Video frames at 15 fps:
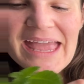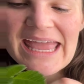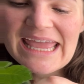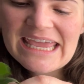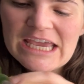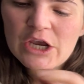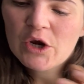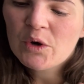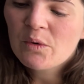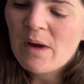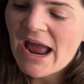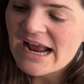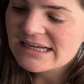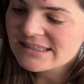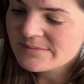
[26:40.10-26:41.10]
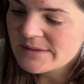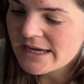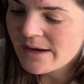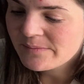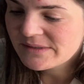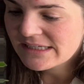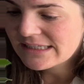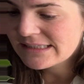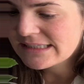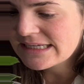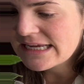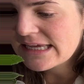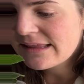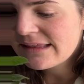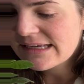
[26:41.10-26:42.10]
It cracks me up to
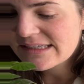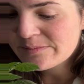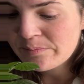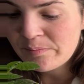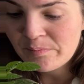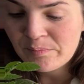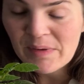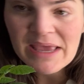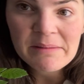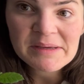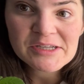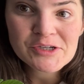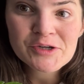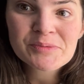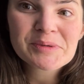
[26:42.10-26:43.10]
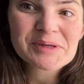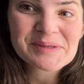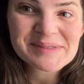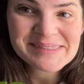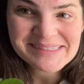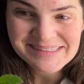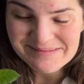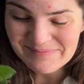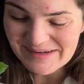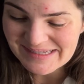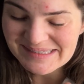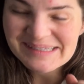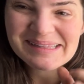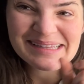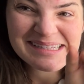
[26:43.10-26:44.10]
see these baby tubers,
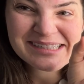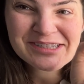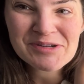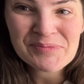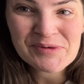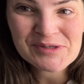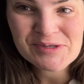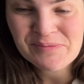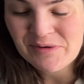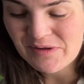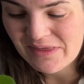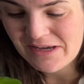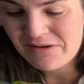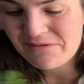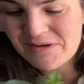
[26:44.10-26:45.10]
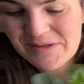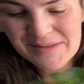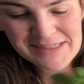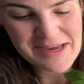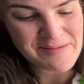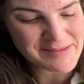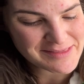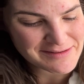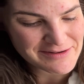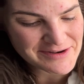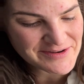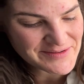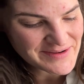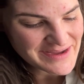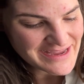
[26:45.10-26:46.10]
basically super, super thick roots coming through.